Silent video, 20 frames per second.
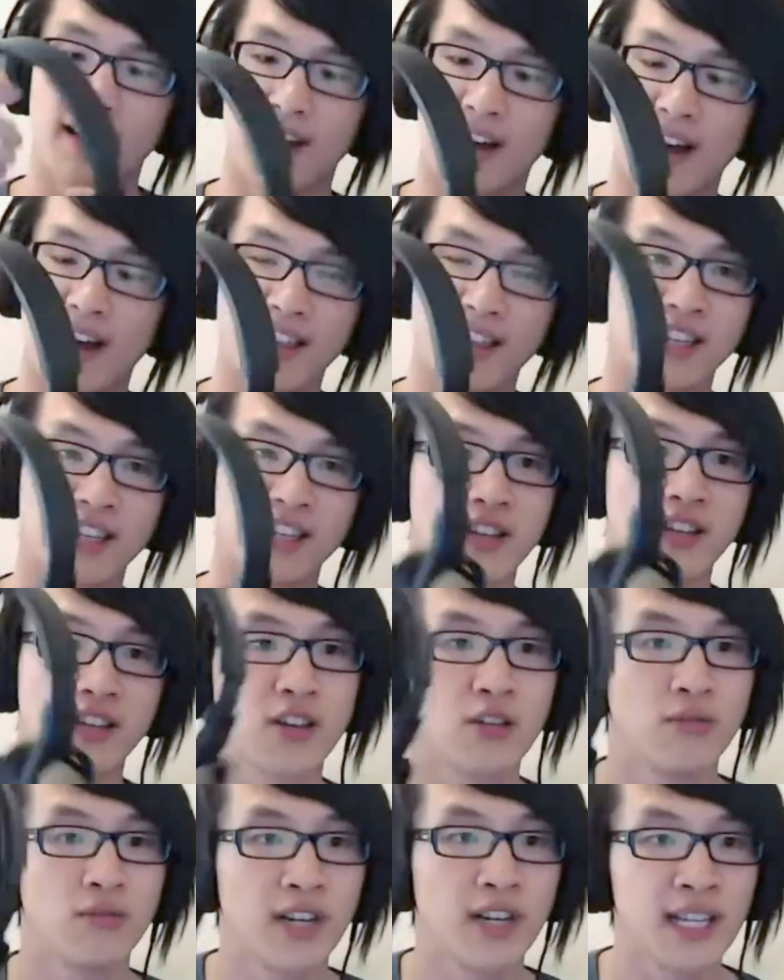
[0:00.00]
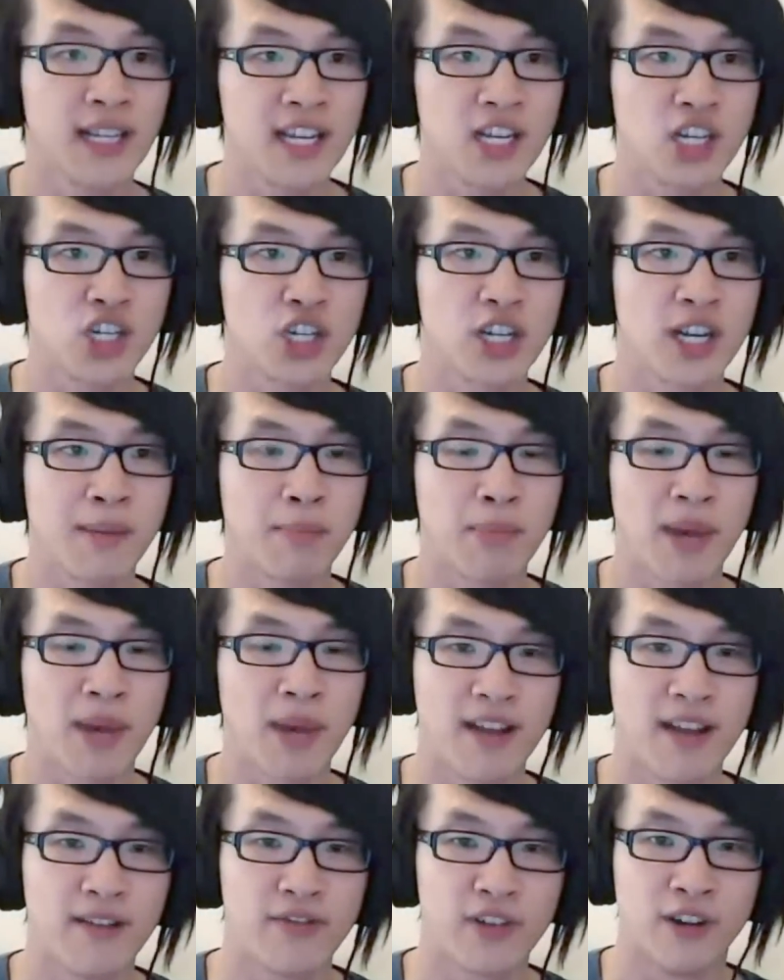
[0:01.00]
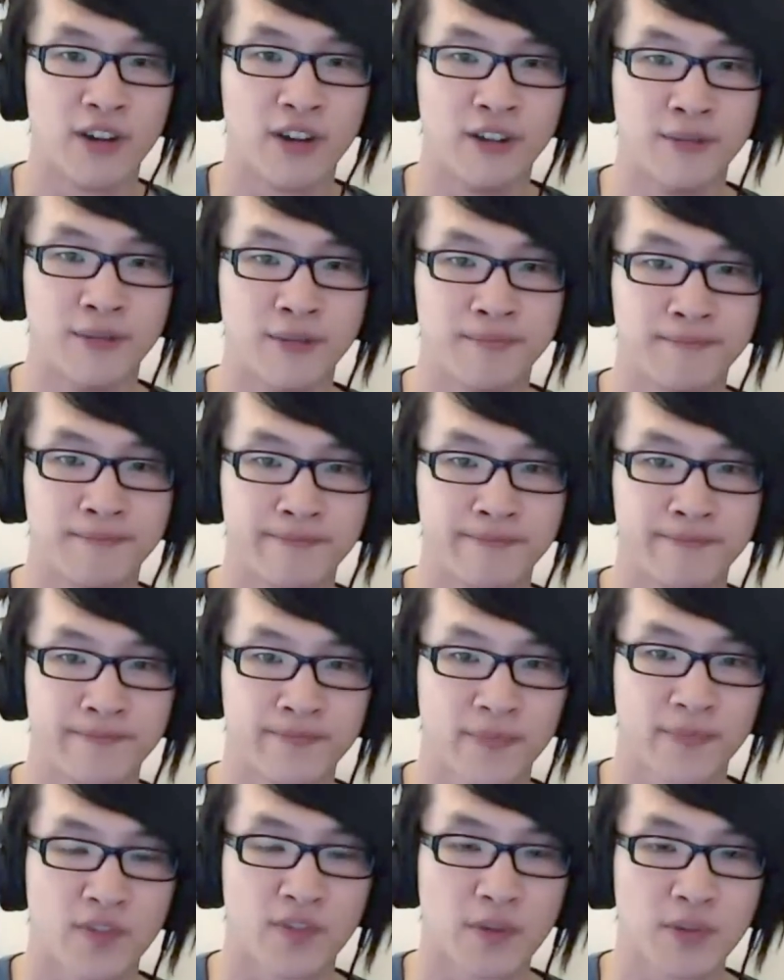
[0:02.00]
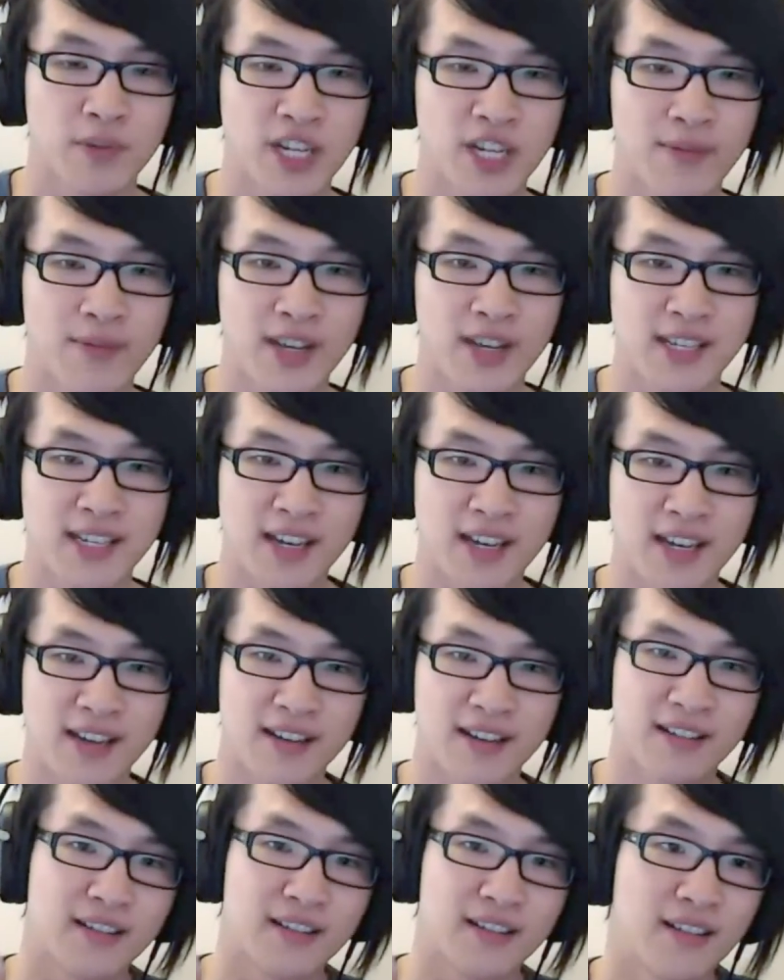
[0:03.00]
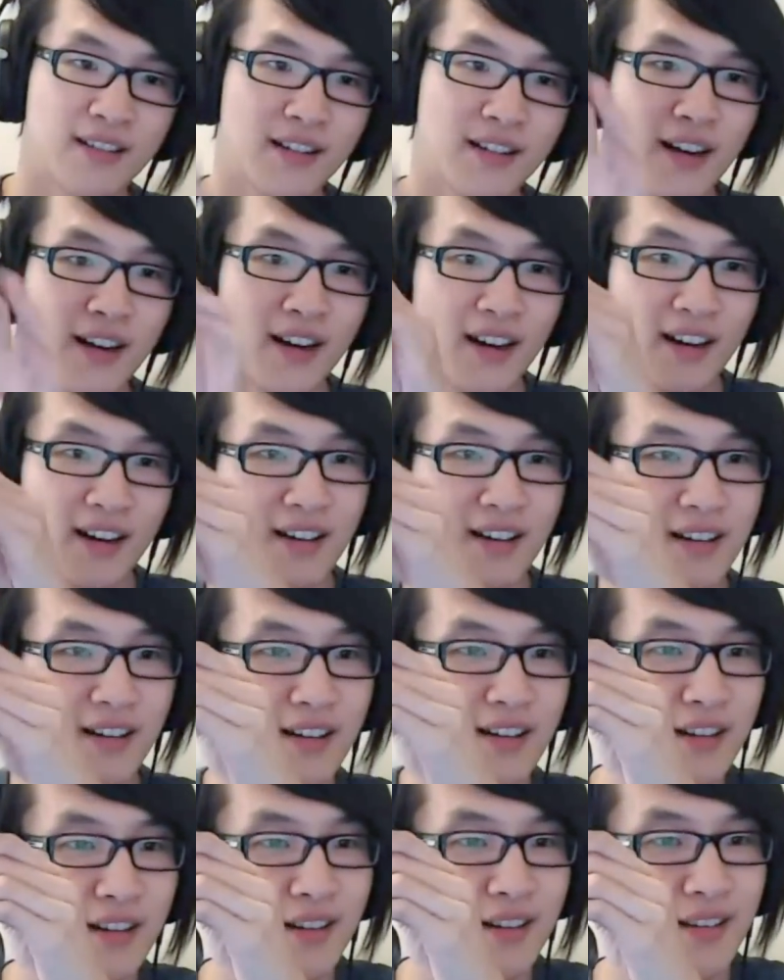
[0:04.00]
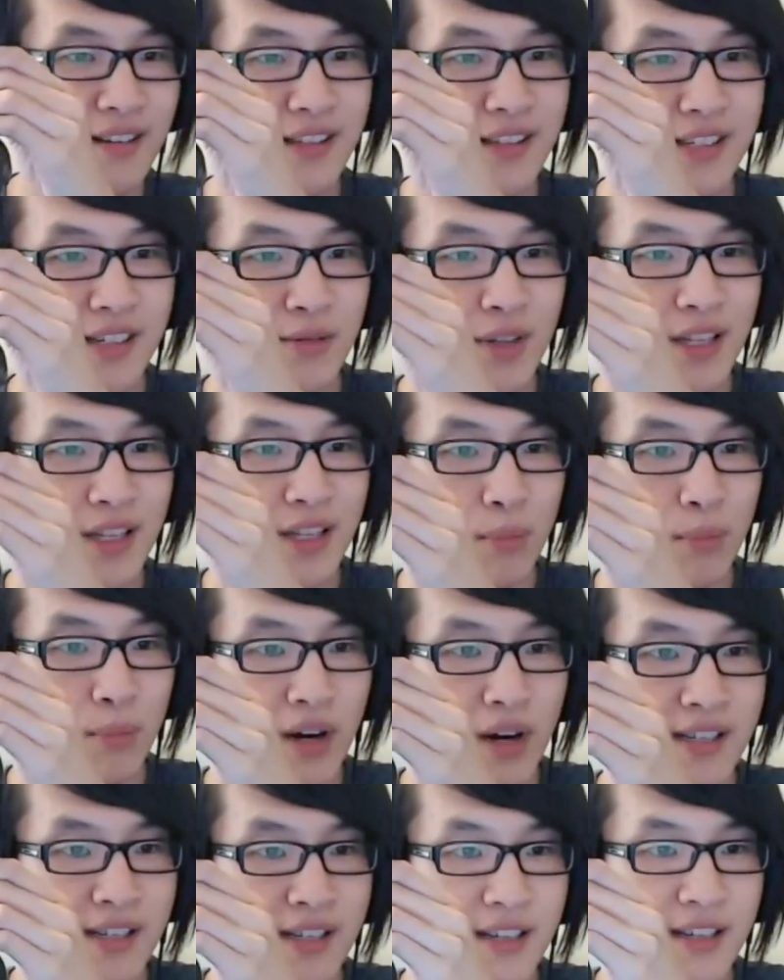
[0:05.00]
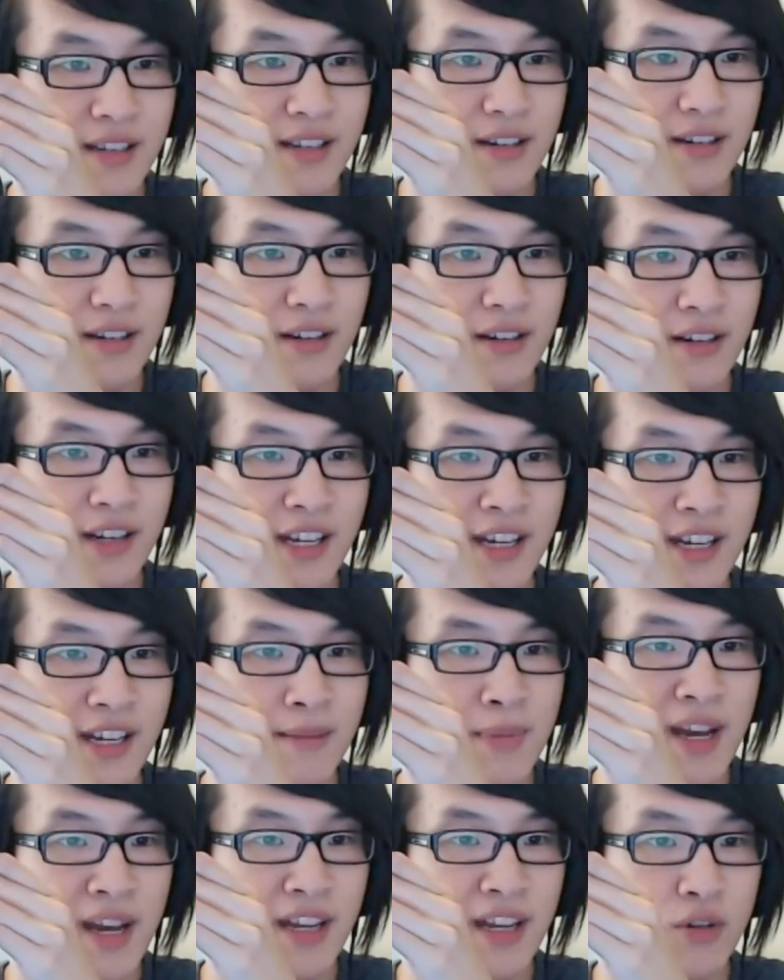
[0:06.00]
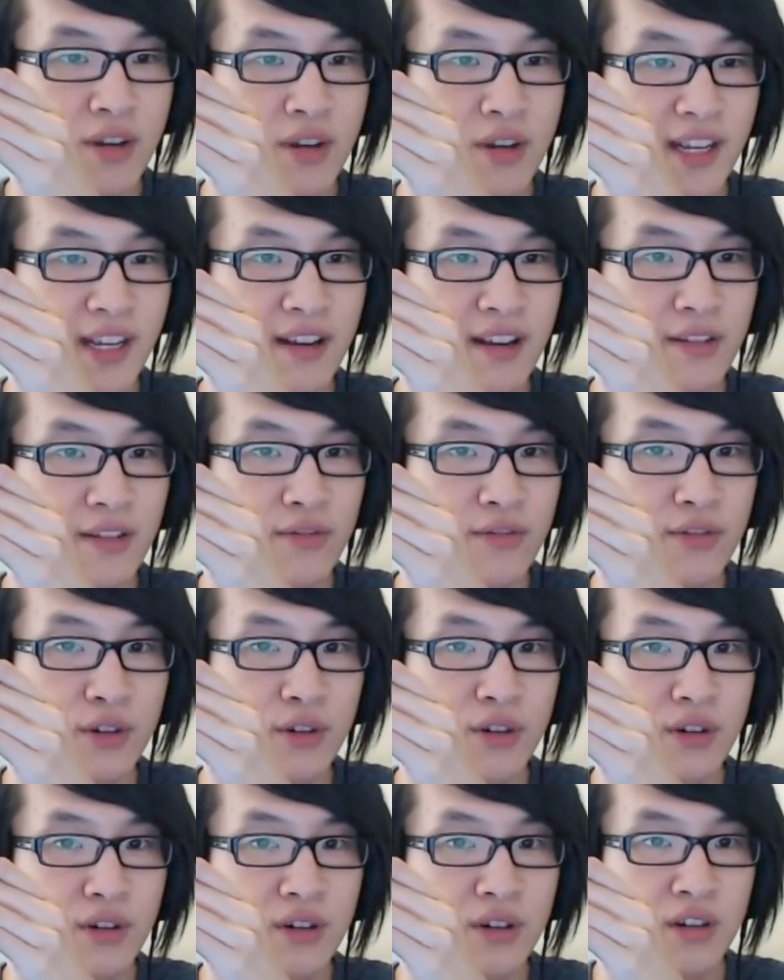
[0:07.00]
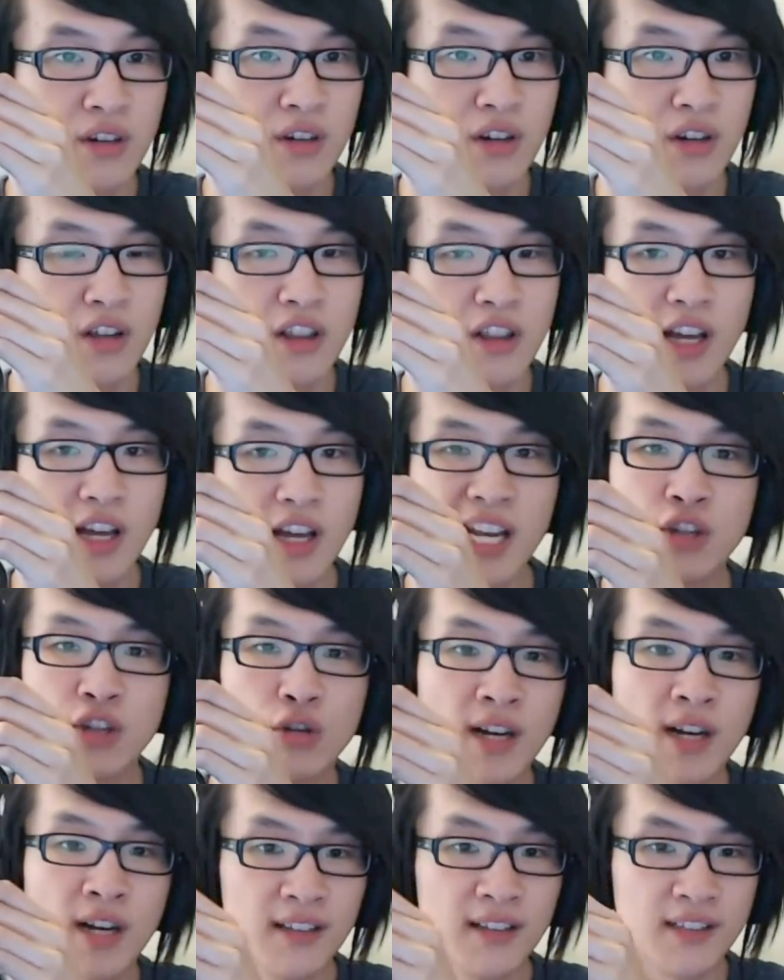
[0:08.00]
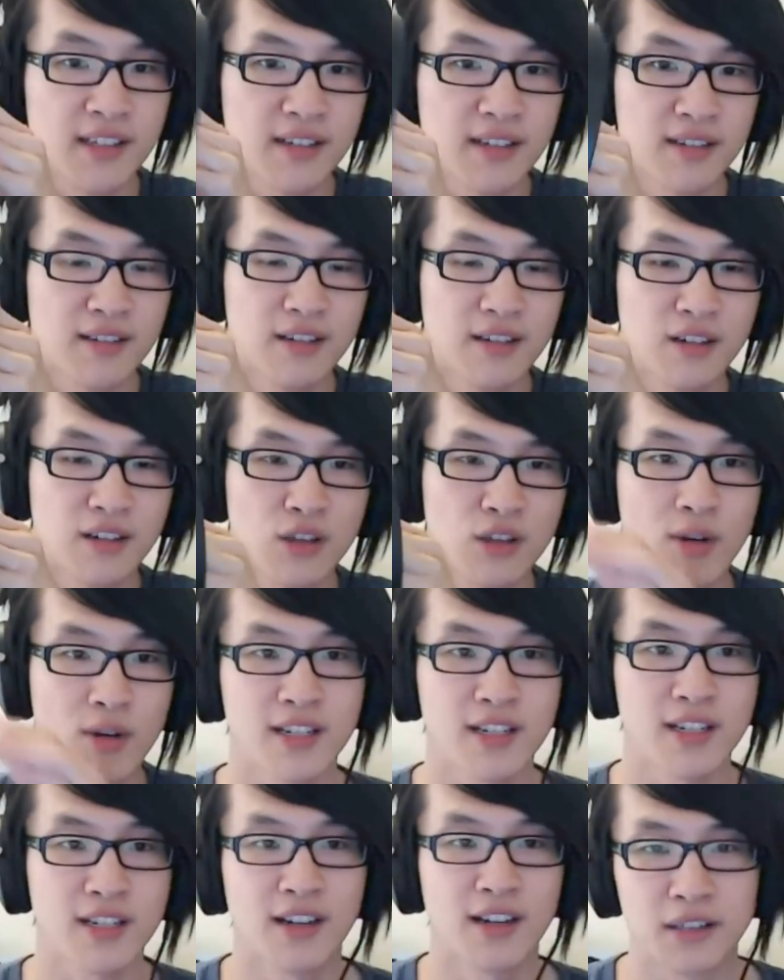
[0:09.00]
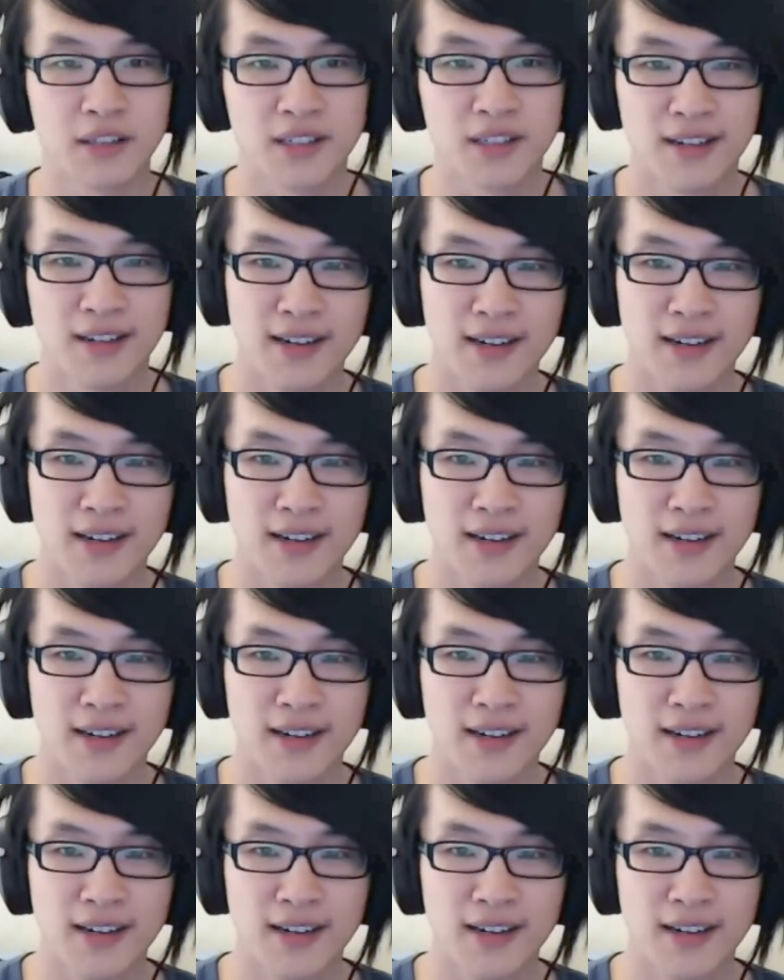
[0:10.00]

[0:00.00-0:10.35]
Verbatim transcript: Uh, and this is a really cheap headphone from J V C. Uh, let's see what the price is. On eBay, you can get it for thirty-two U S dollars.